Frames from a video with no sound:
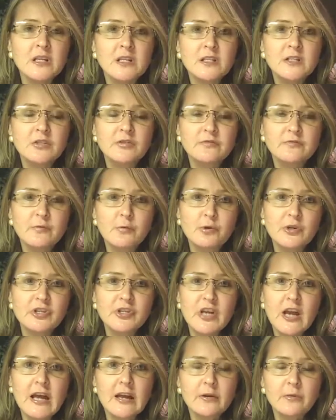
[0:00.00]
It's
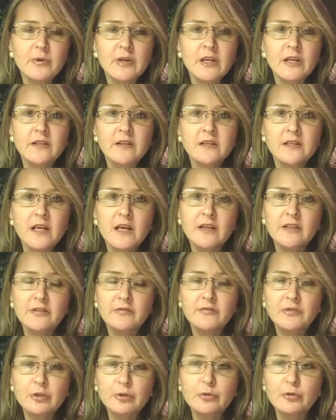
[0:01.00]
foreshadowing the death
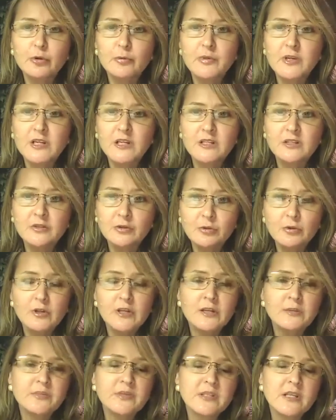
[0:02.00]
of Doodle, because
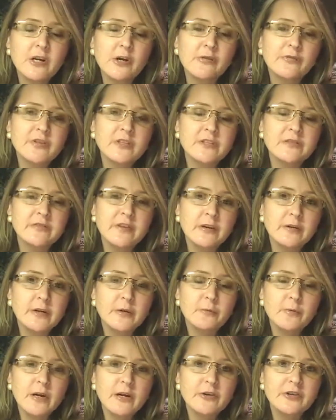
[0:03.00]
Doodle himself is a
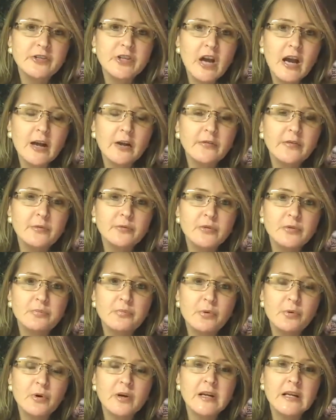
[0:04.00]
very rare child that was
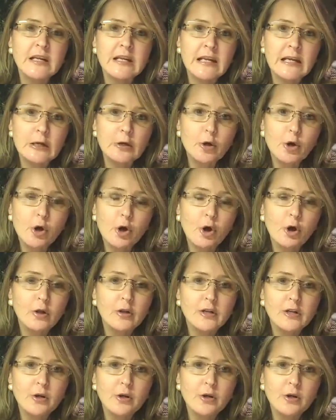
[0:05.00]
born in a caul.